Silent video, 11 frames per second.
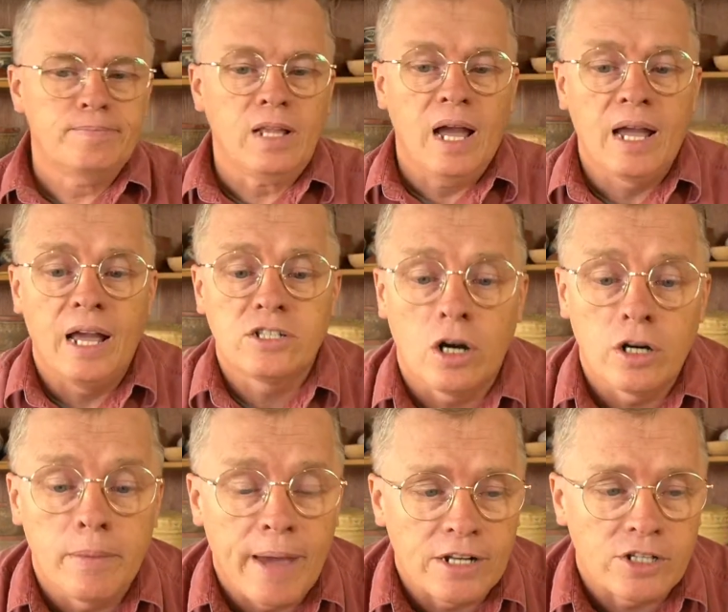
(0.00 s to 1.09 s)
I, it's hard to
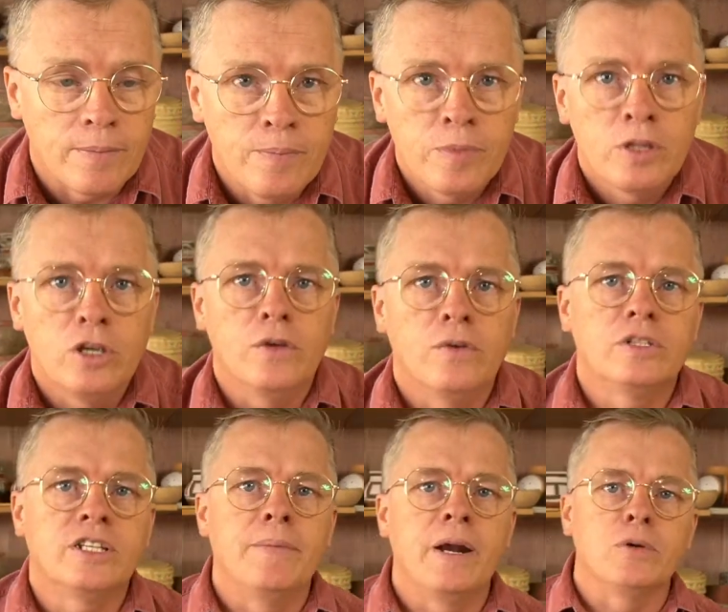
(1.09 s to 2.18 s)
imagine. You
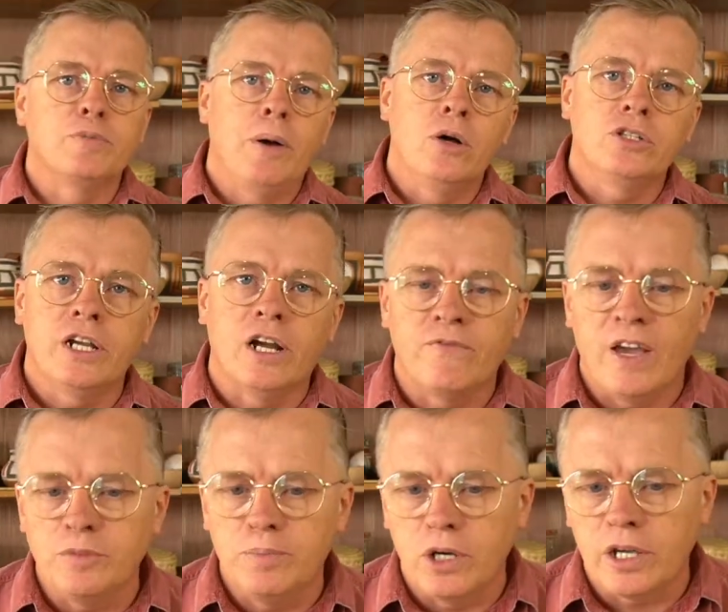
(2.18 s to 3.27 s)
Somebody was posting on
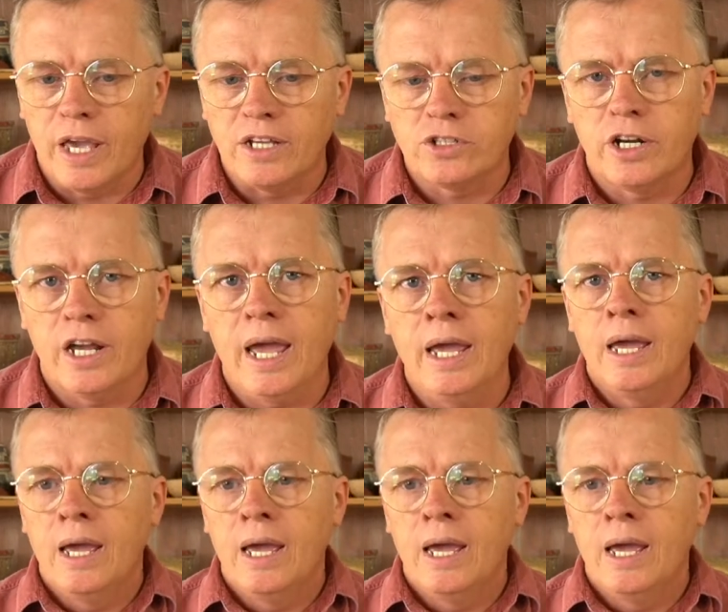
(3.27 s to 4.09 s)
Facebook yesterday